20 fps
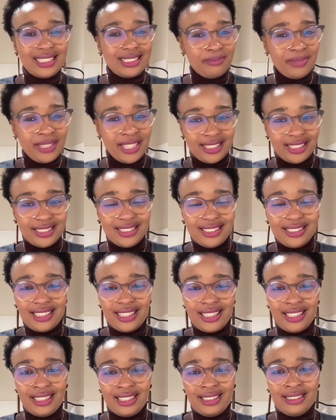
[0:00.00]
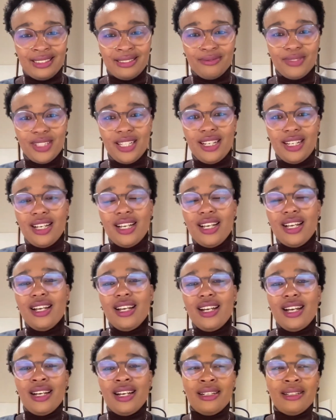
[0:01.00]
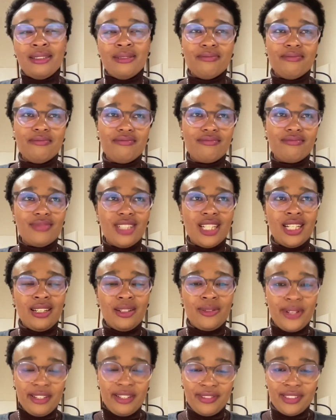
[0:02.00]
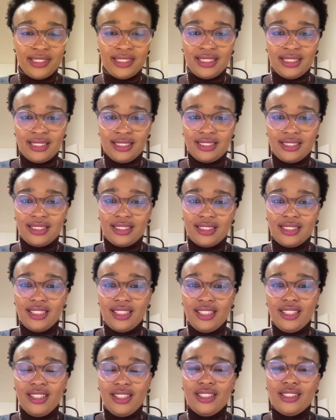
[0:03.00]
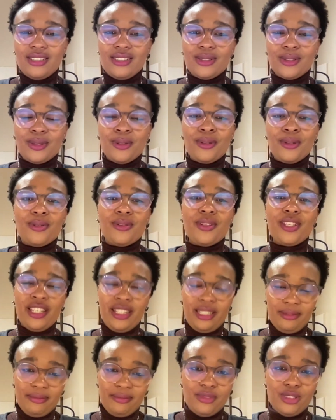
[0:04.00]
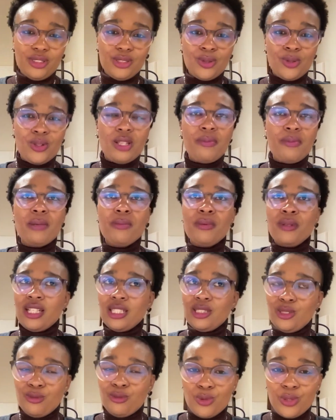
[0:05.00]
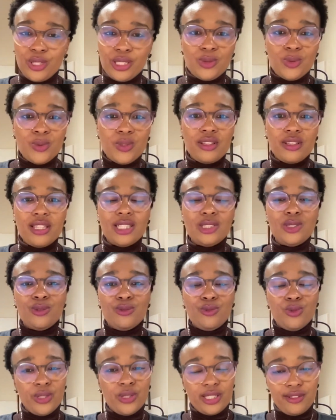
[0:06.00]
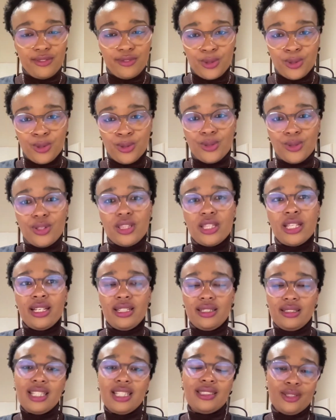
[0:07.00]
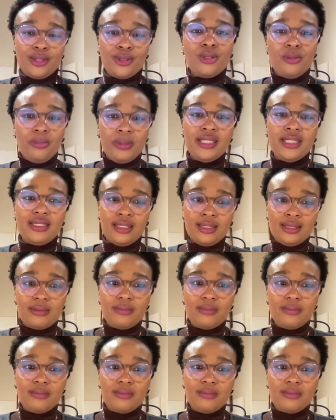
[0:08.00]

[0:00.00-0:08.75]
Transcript: minute um, references. So yeah, so the people that you've worked with, that you've worked for, that's a good basis.